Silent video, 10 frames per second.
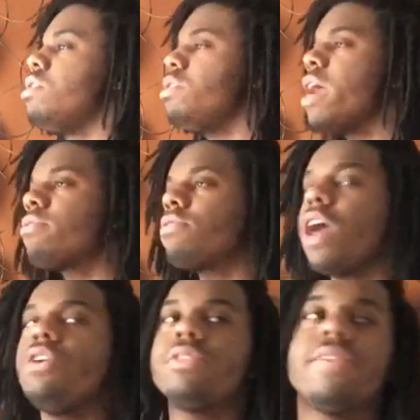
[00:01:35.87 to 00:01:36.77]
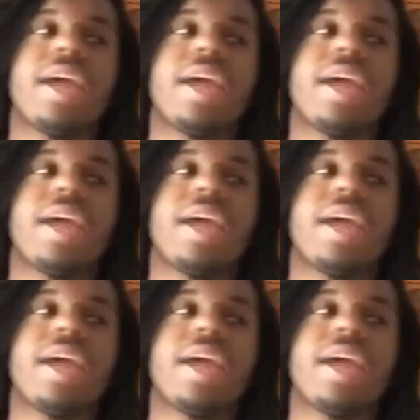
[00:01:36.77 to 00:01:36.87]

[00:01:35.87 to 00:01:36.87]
Let's go to the